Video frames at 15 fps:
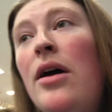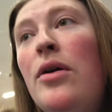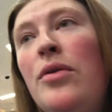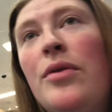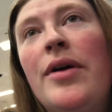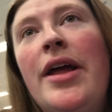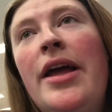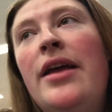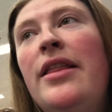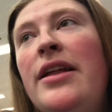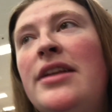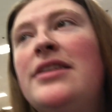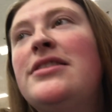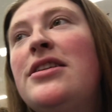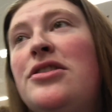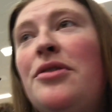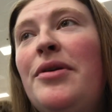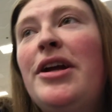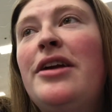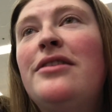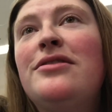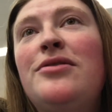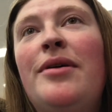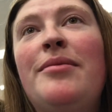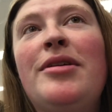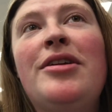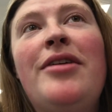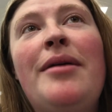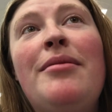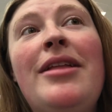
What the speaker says: Oh, and Kleenexes are right here, so I'm gonna grab